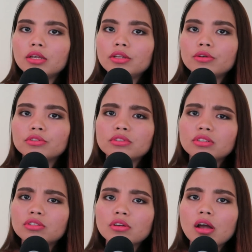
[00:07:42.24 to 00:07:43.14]
to
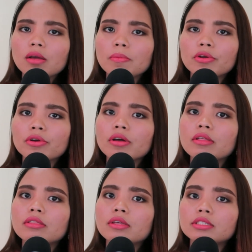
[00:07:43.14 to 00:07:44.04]
just talk about
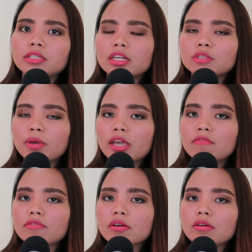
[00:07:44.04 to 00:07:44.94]
the TL's
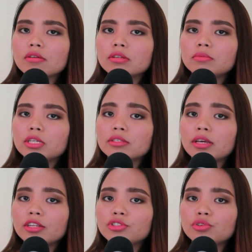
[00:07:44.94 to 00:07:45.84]
behavior, because
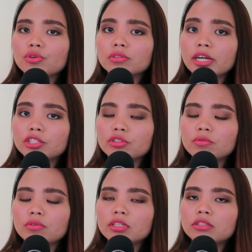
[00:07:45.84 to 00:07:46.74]
that is your right
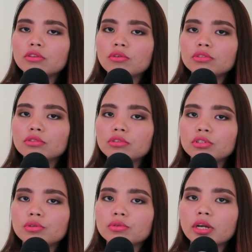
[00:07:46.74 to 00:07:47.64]
too. It's also
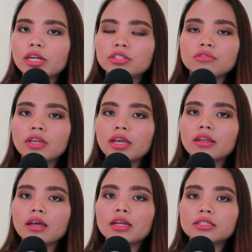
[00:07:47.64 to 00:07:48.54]
your right to
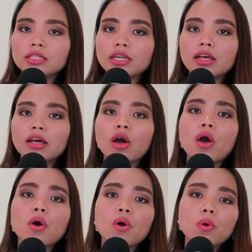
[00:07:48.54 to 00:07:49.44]
get a TL
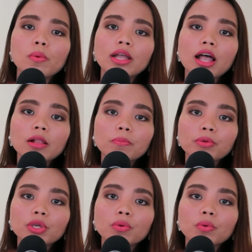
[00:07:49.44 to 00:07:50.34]
who will
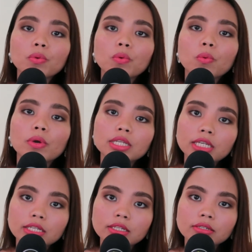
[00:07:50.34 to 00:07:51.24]
help you when
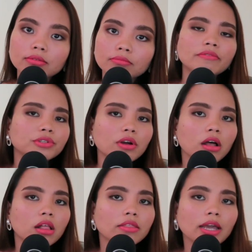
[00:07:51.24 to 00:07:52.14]
needed. After
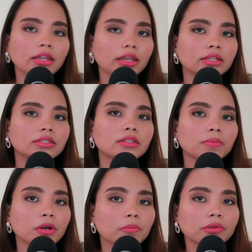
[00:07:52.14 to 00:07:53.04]
all, that is
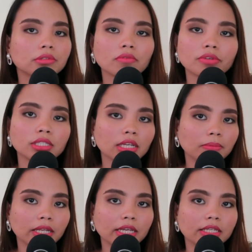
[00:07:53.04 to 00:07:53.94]
the purpose of a
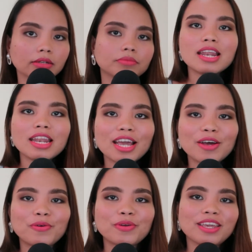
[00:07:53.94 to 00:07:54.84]
team lead.
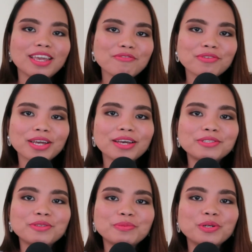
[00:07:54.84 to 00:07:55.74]
Now, if a
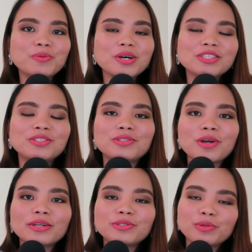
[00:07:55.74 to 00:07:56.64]
customer wants to
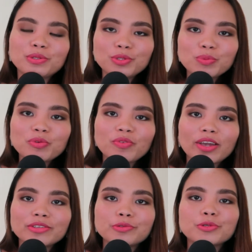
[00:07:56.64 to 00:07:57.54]
talk to a
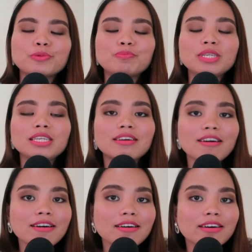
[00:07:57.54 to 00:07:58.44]
supervisor
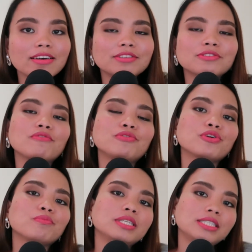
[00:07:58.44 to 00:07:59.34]
because of
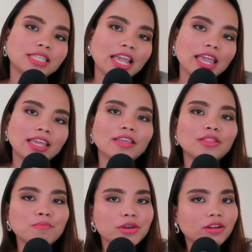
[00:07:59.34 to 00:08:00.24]
your mistake
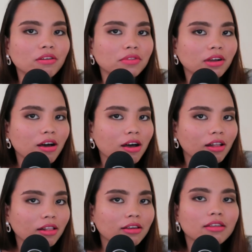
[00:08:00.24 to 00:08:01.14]
in the middle of the
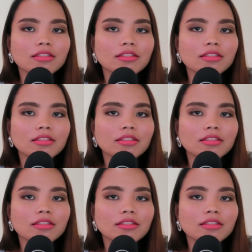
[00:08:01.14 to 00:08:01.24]
call,